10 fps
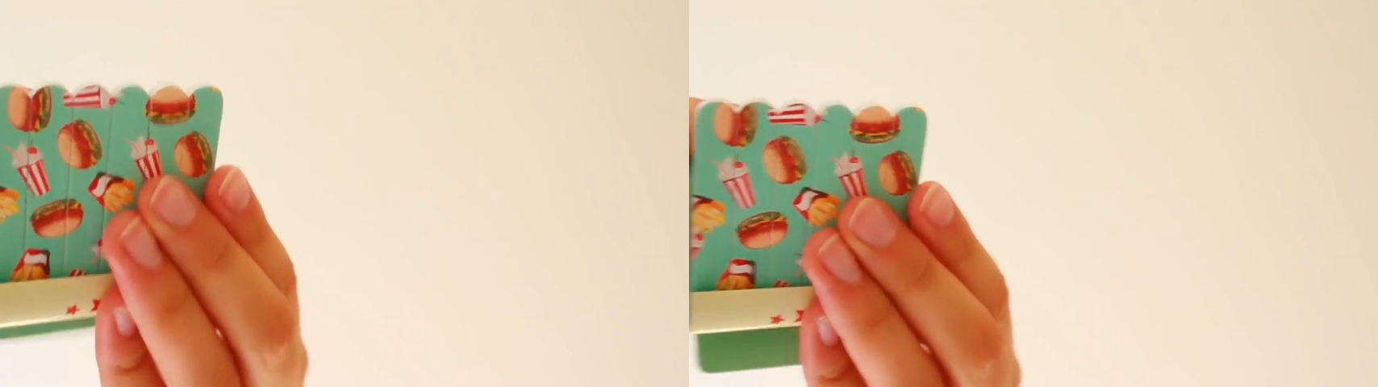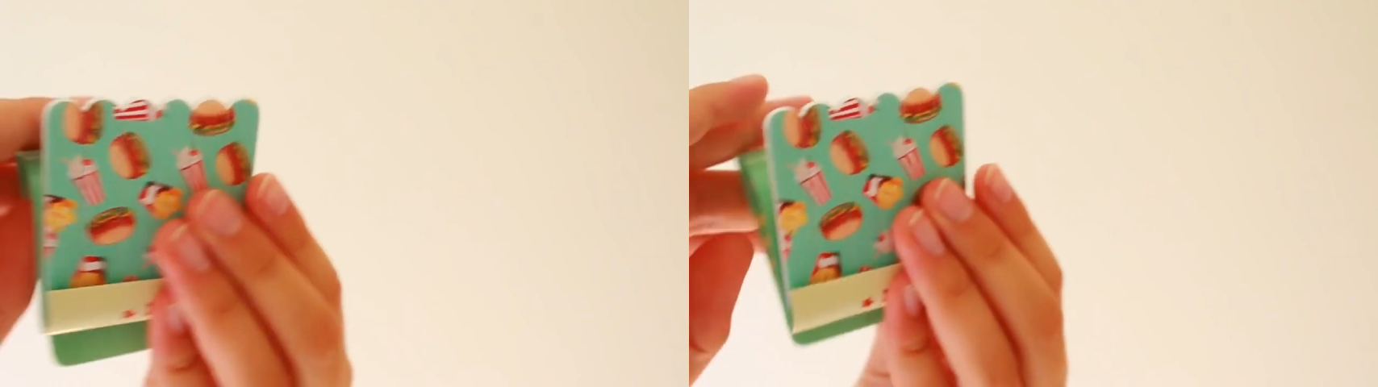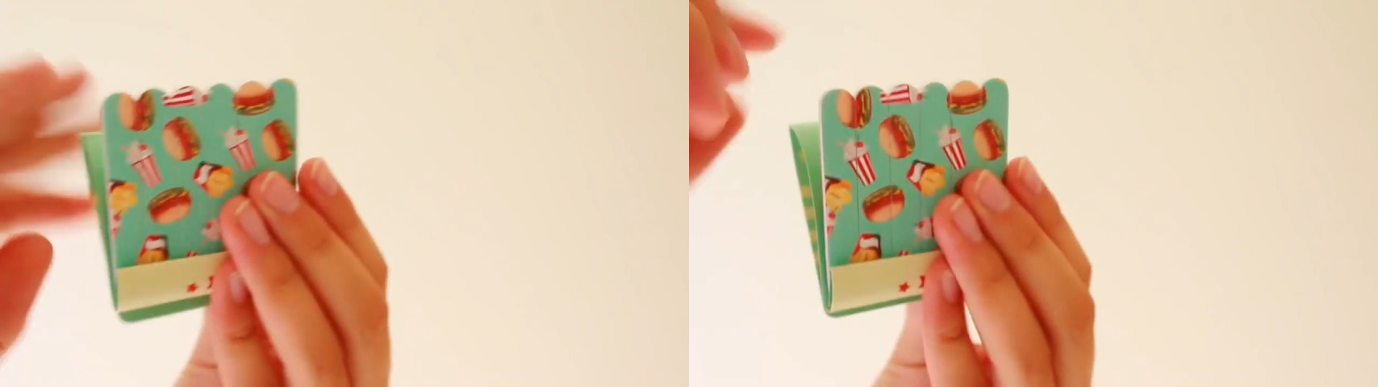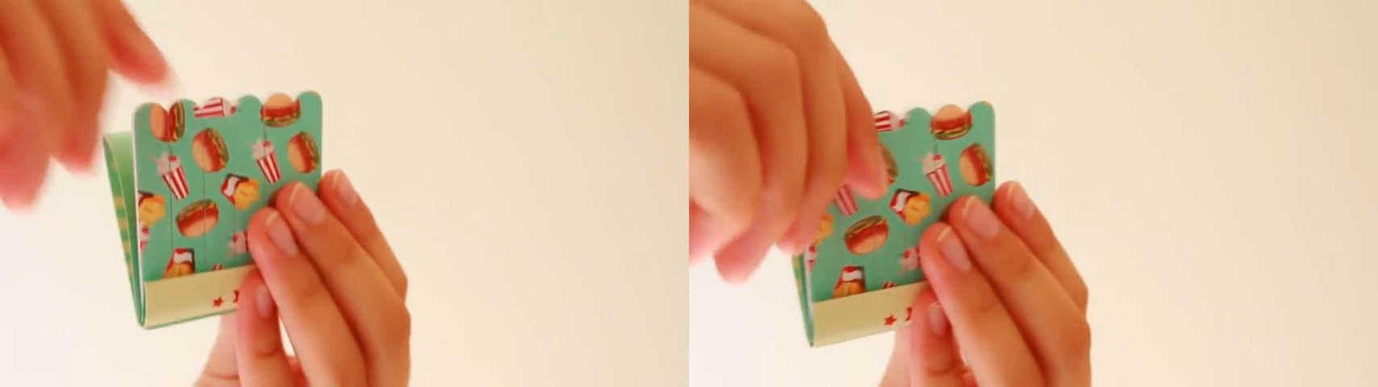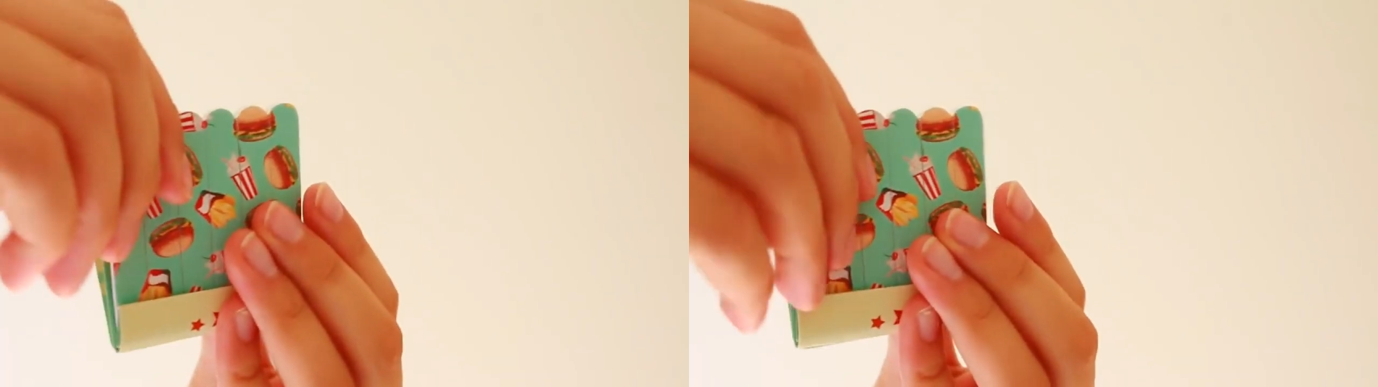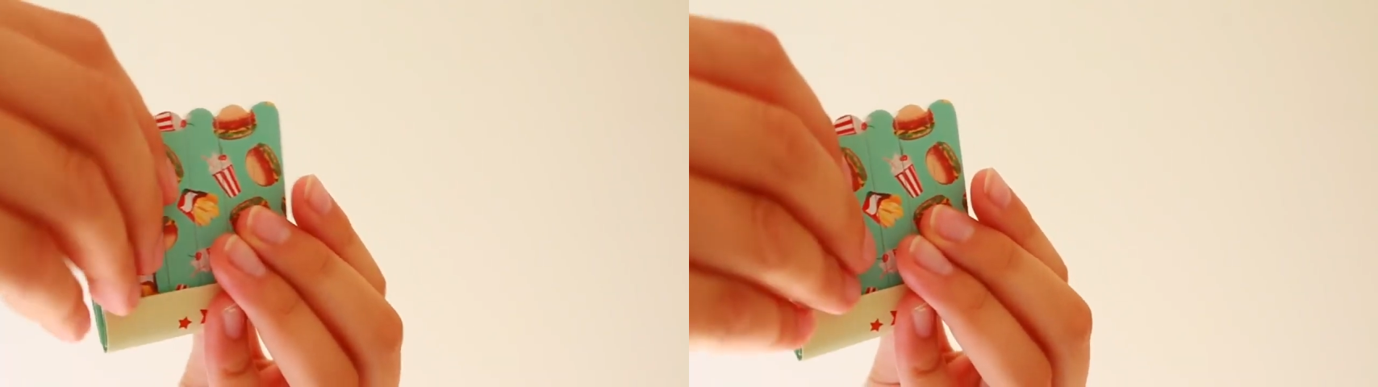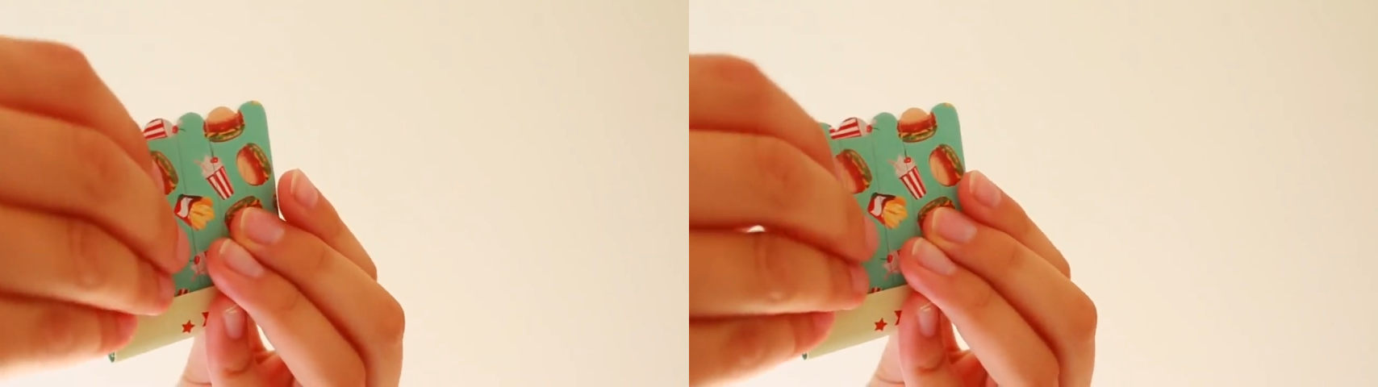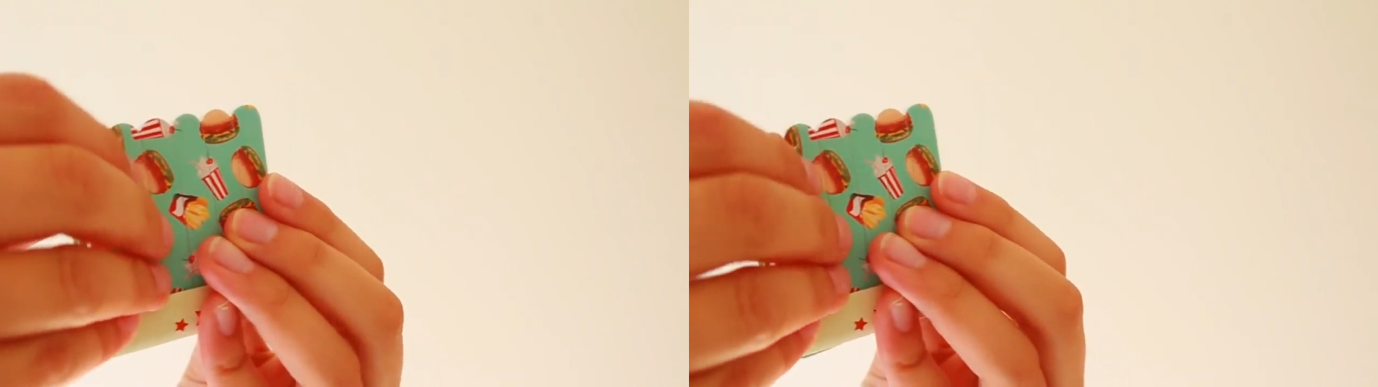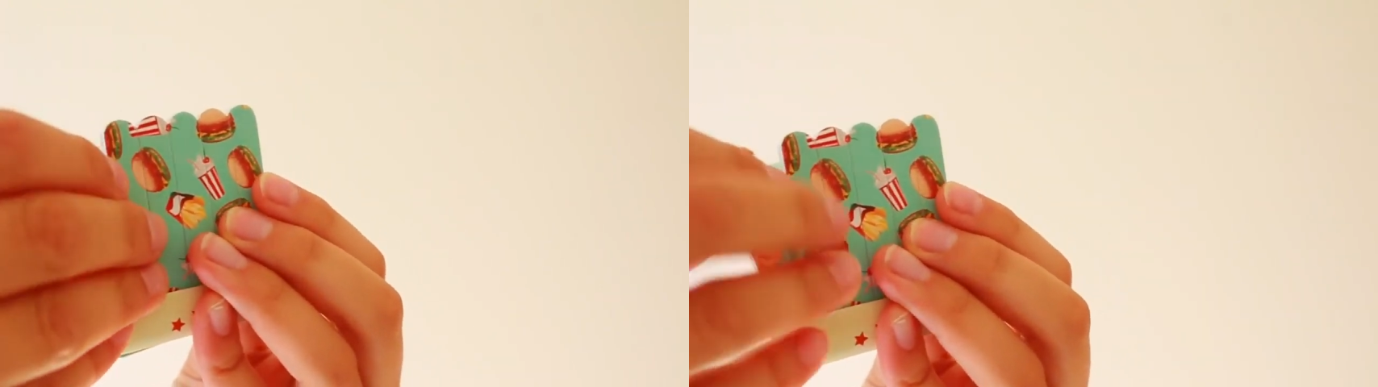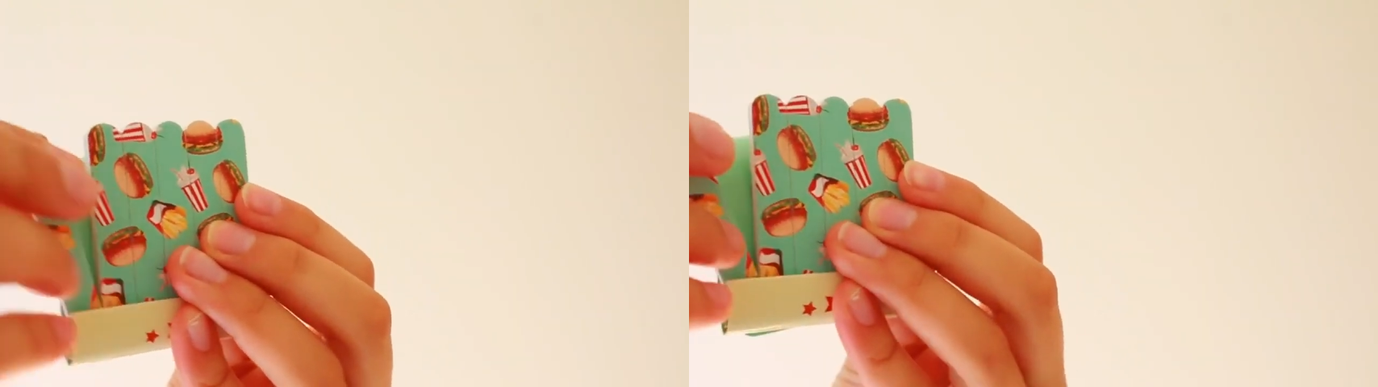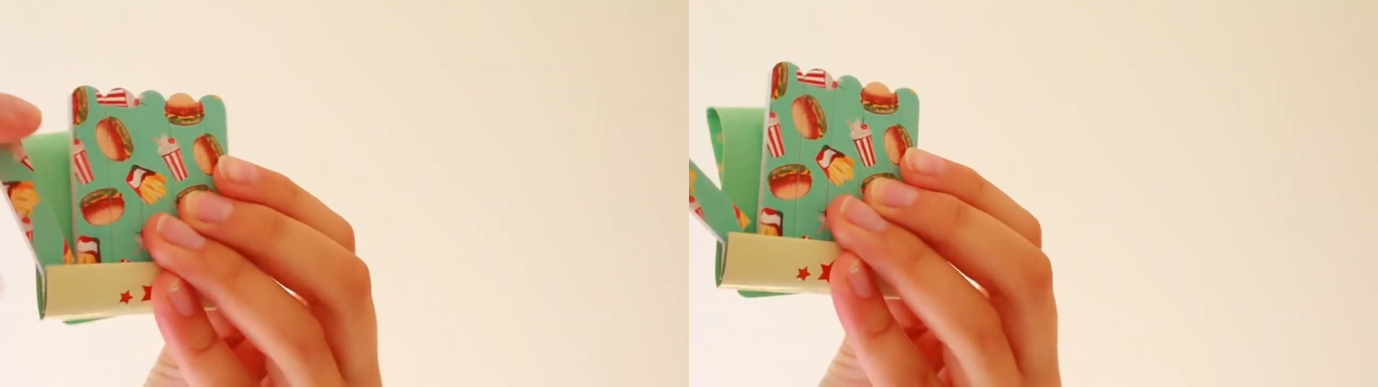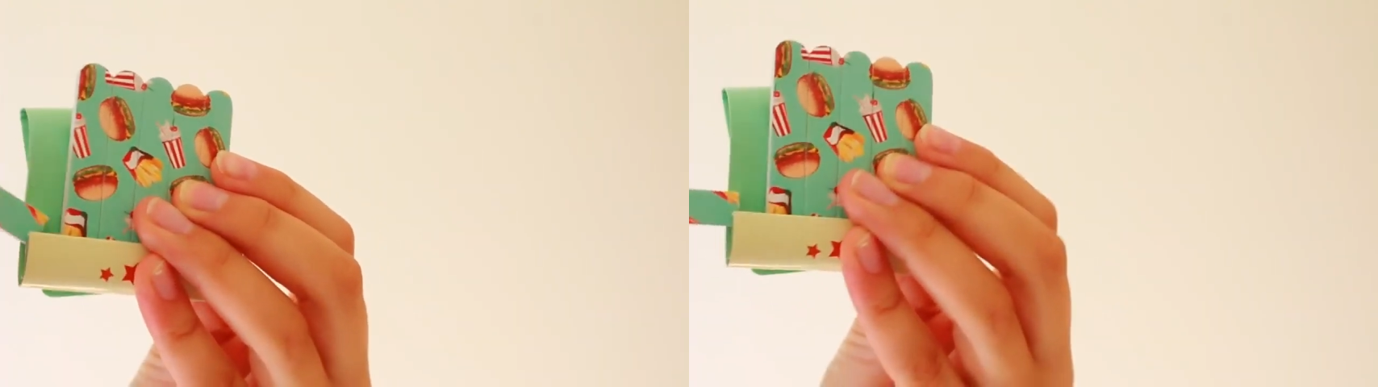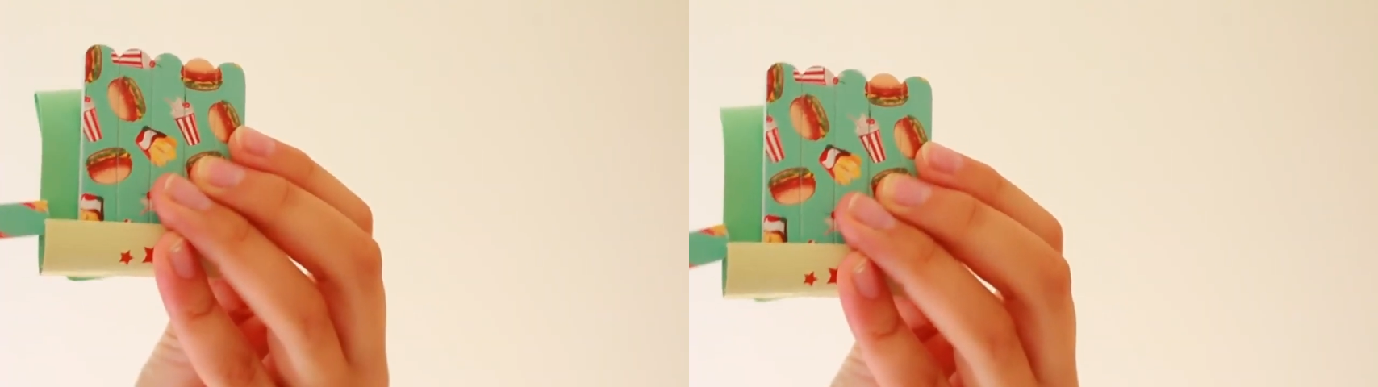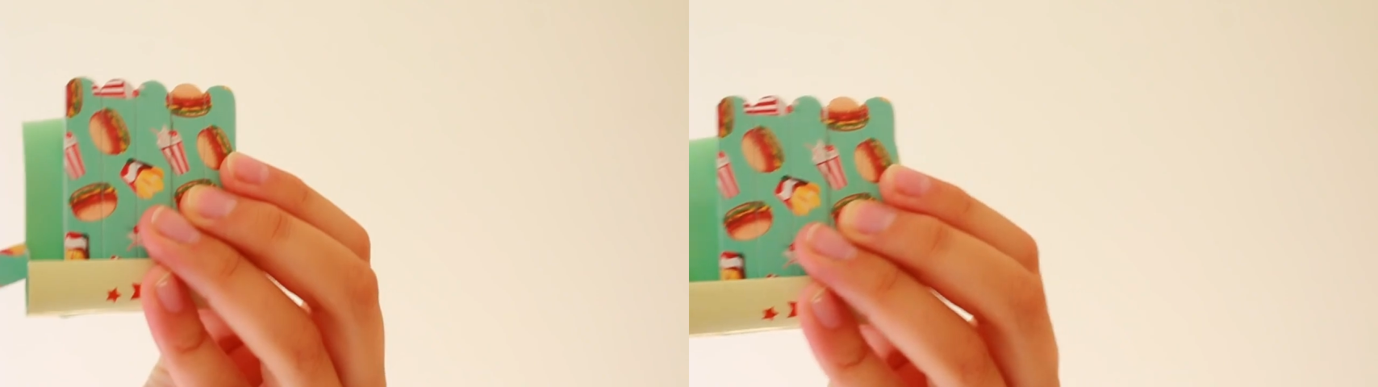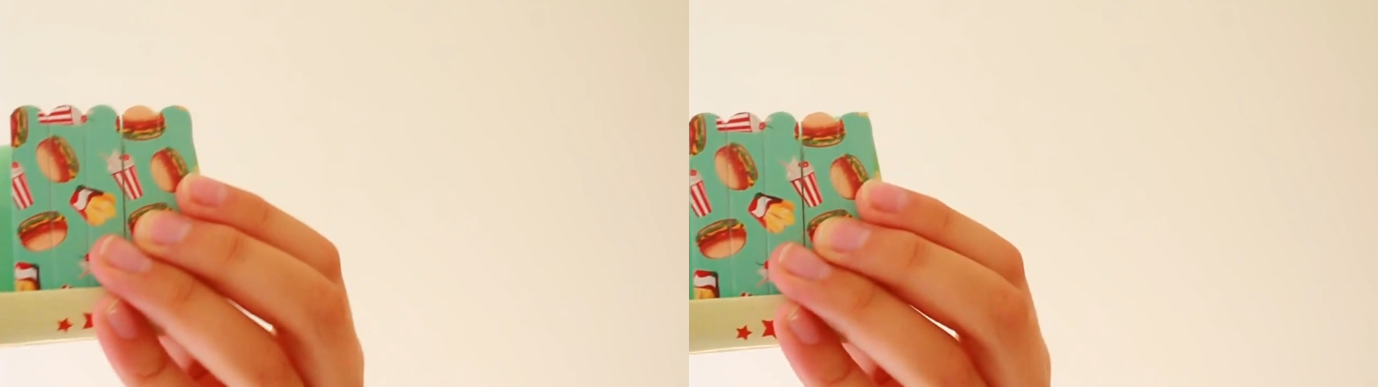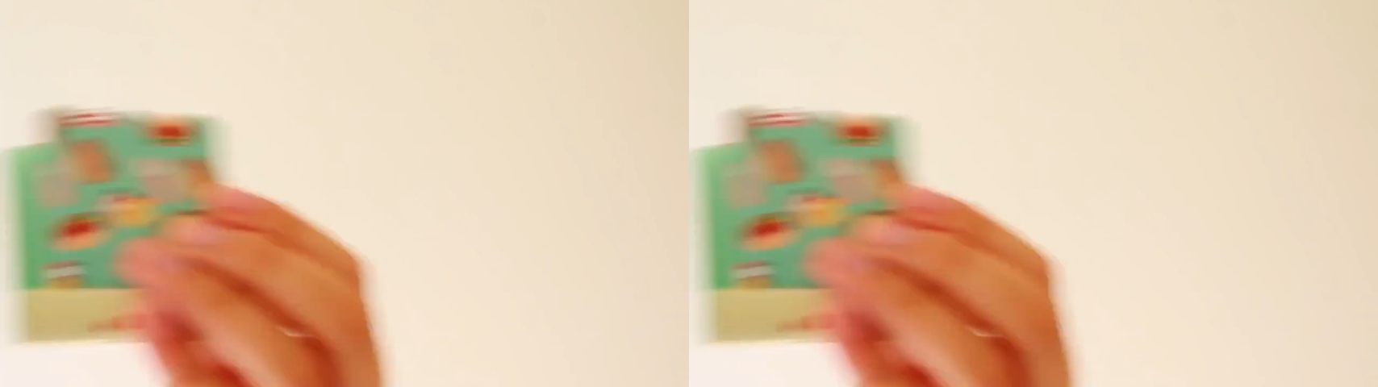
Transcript: (no speaker visible)